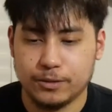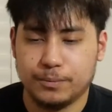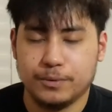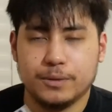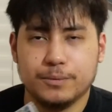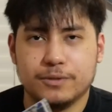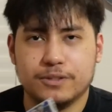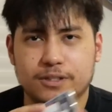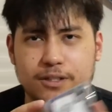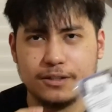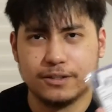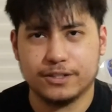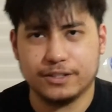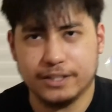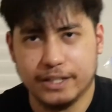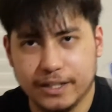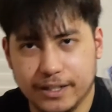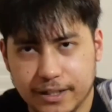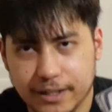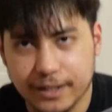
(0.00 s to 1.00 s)
open up this little
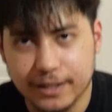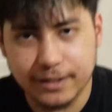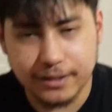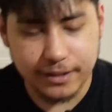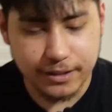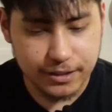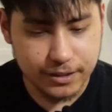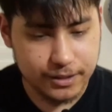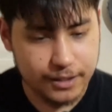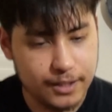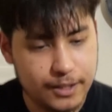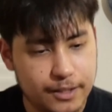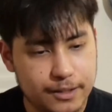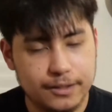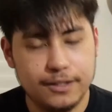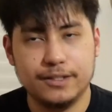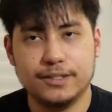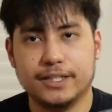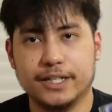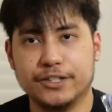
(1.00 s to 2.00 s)
standee. I think this
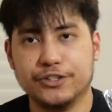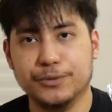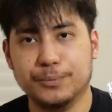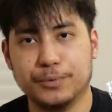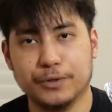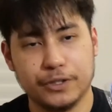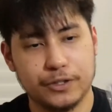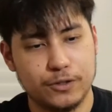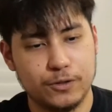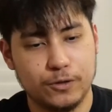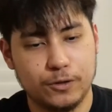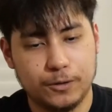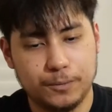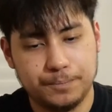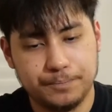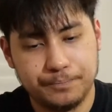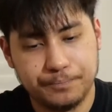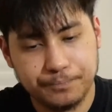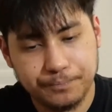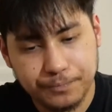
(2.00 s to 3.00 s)
is actually pretty cool.
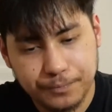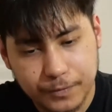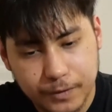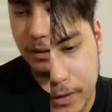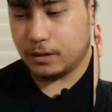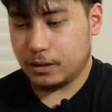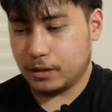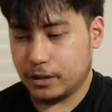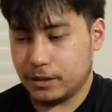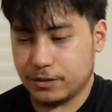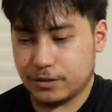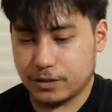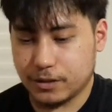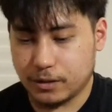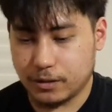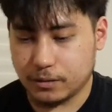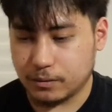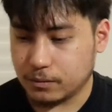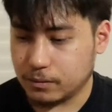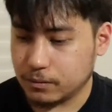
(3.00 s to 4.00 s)
Alright,
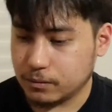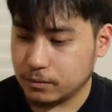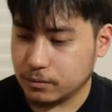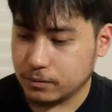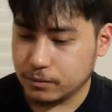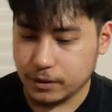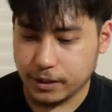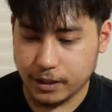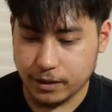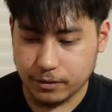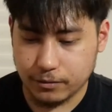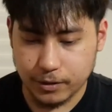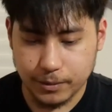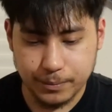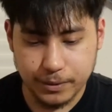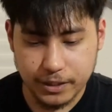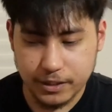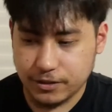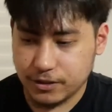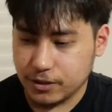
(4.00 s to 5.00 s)
so you got 3
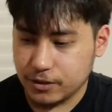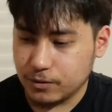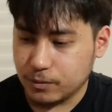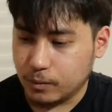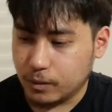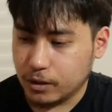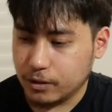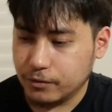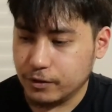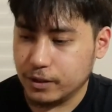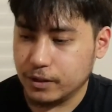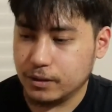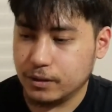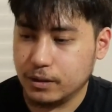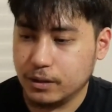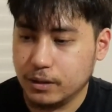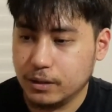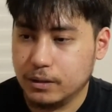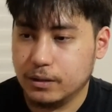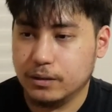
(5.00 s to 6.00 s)
pieces, one of it,
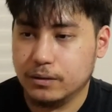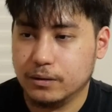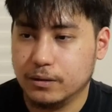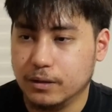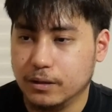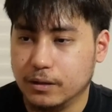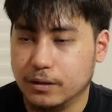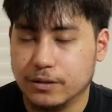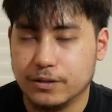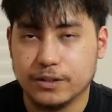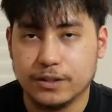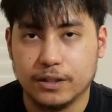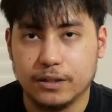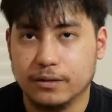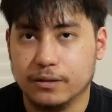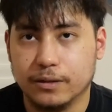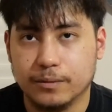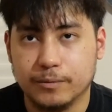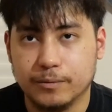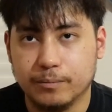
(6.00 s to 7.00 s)

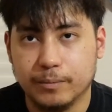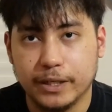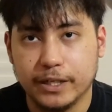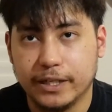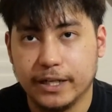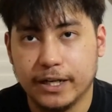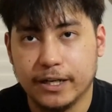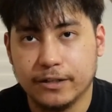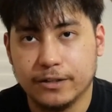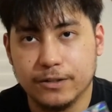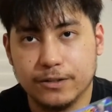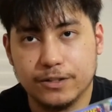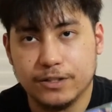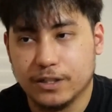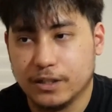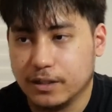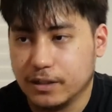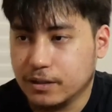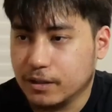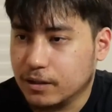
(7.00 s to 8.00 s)
the main characters,
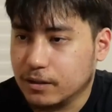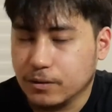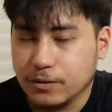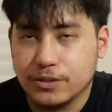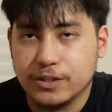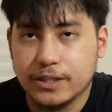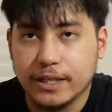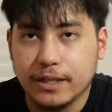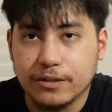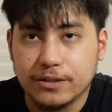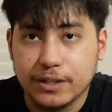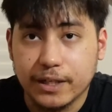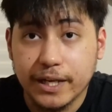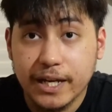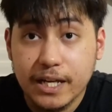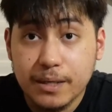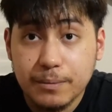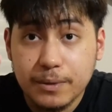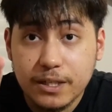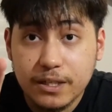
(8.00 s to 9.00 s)
Sonic, Knuckles, Tails, and
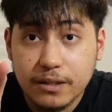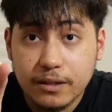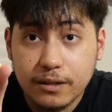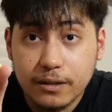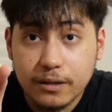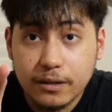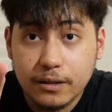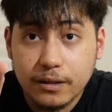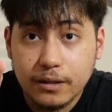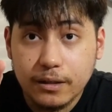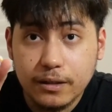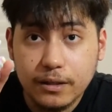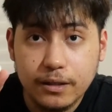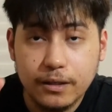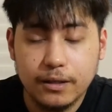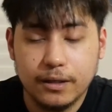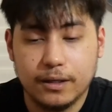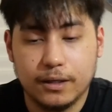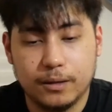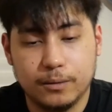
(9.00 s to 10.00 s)
Amy.
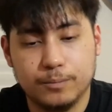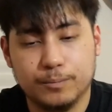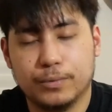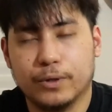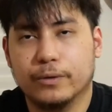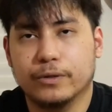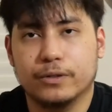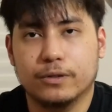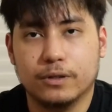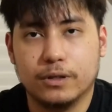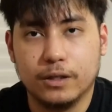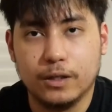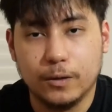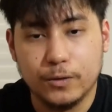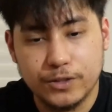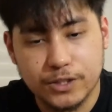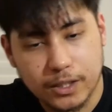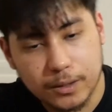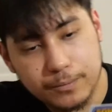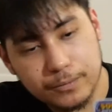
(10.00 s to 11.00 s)
I'll probably do a
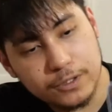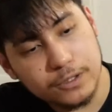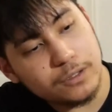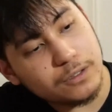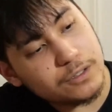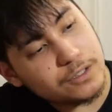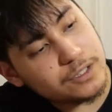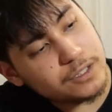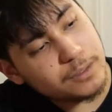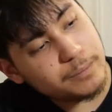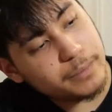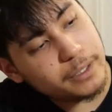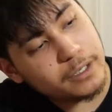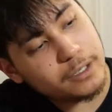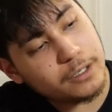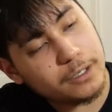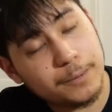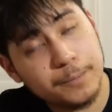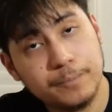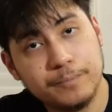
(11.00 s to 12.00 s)
close-up so you can see it
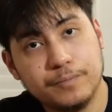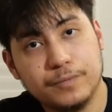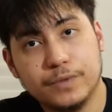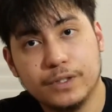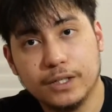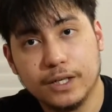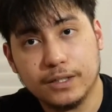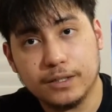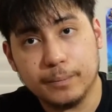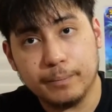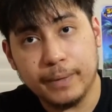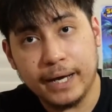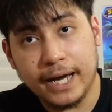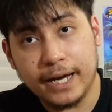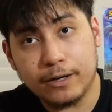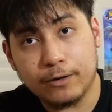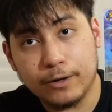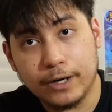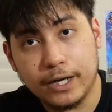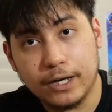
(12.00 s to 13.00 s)
better. You got the
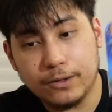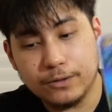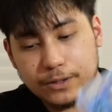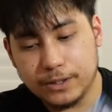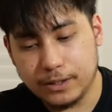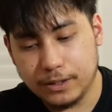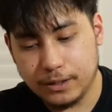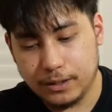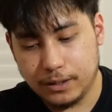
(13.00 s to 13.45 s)
background,